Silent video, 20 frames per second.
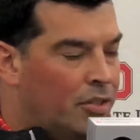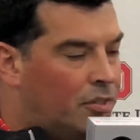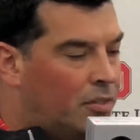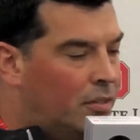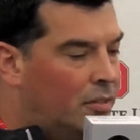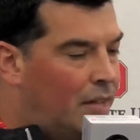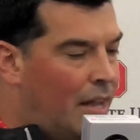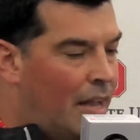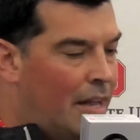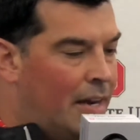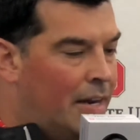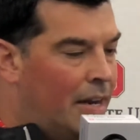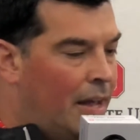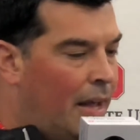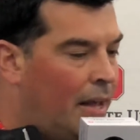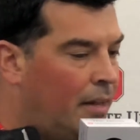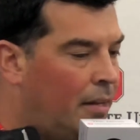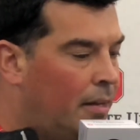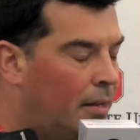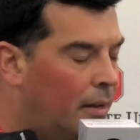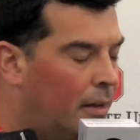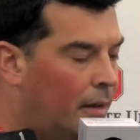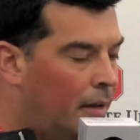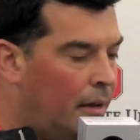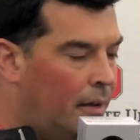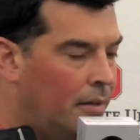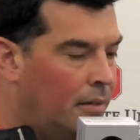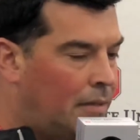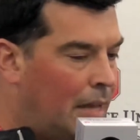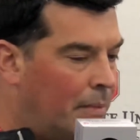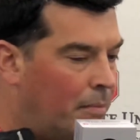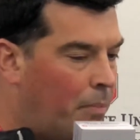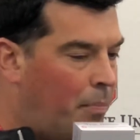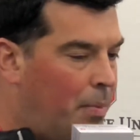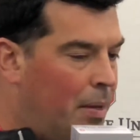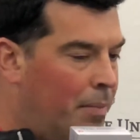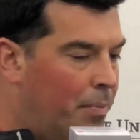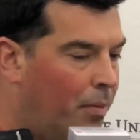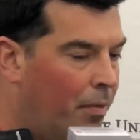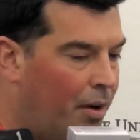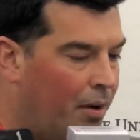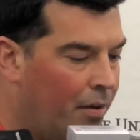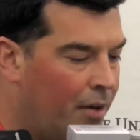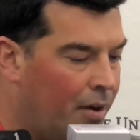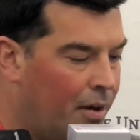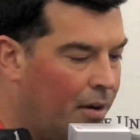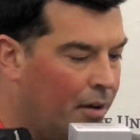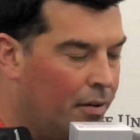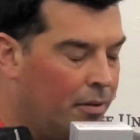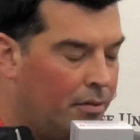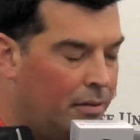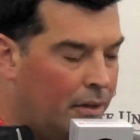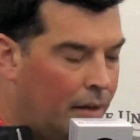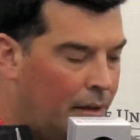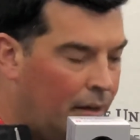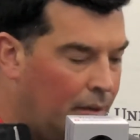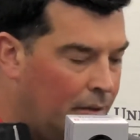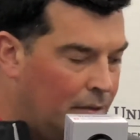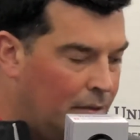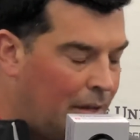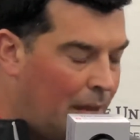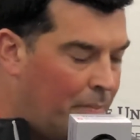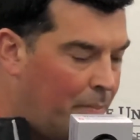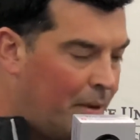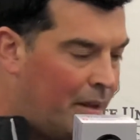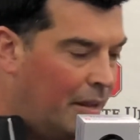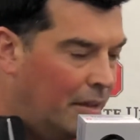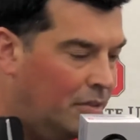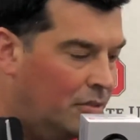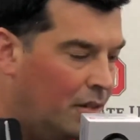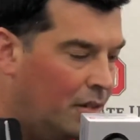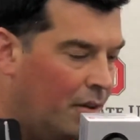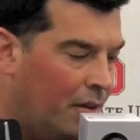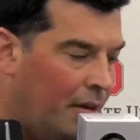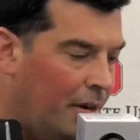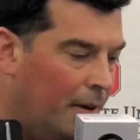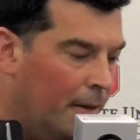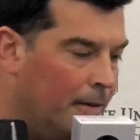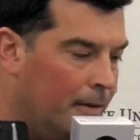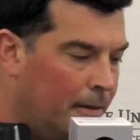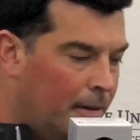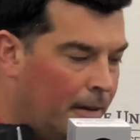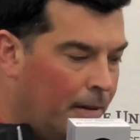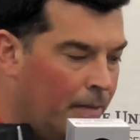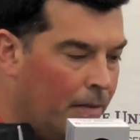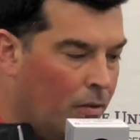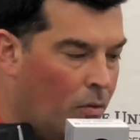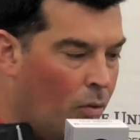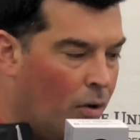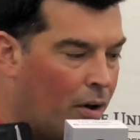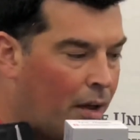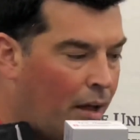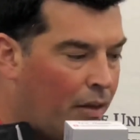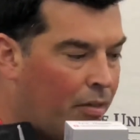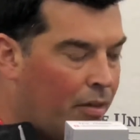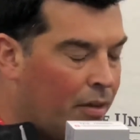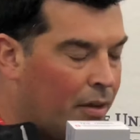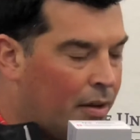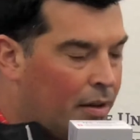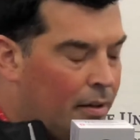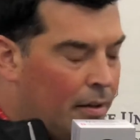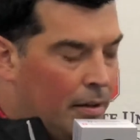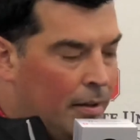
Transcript: Just day to day, the type of people that are here, the type of kids that are here, their work ethic,